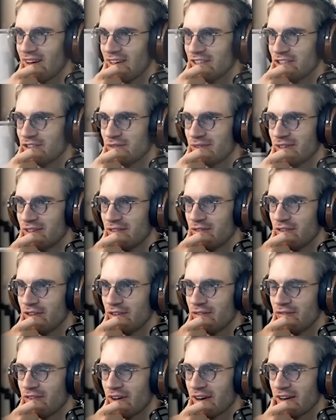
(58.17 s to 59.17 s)
I just wonder if you
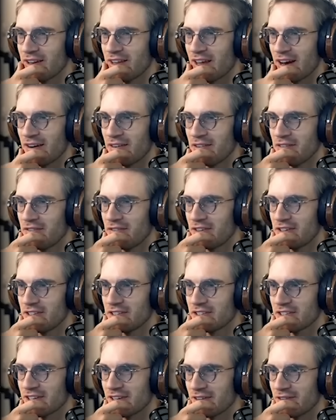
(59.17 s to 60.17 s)
can find Gary
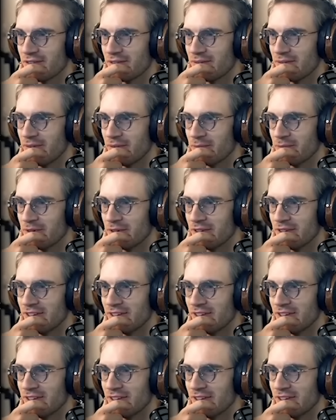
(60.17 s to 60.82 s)
first. I don't remember.